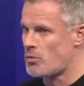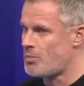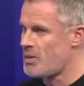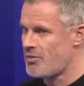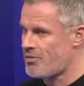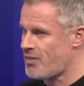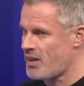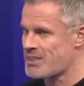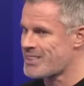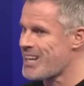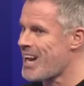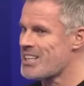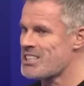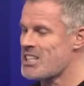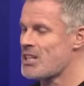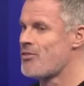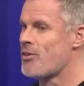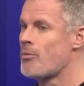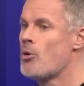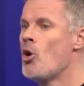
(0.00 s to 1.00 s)
been
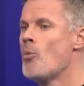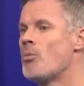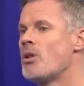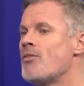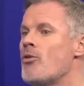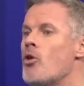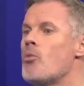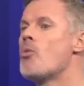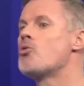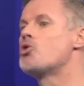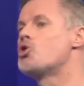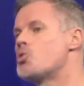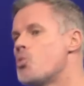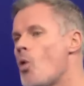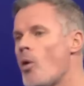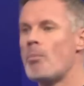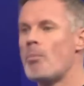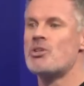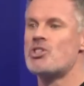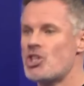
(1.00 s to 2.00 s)
fantastic for them, but they've almost
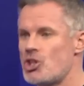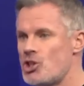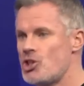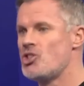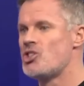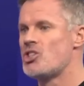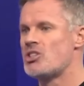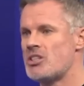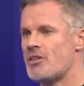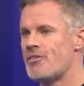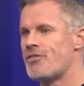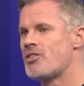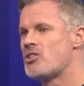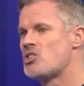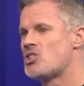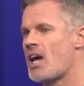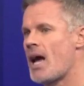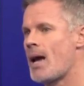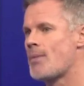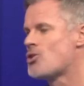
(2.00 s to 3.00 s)
swapped positions at different
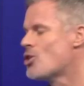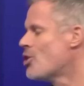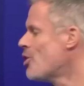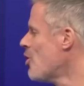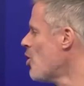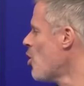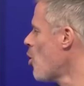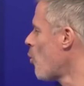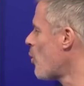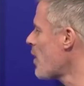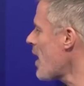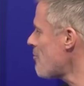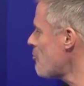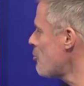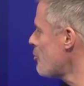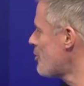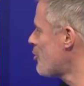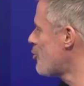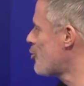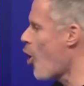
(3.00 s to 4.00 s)
times. We
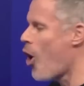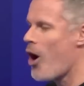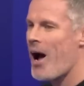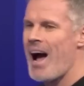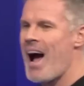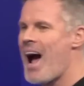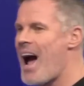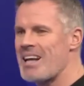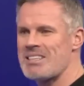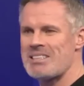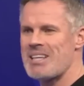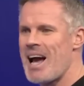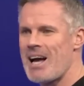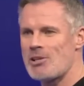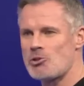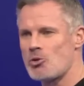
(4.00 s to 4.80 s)
haven't got a Hazard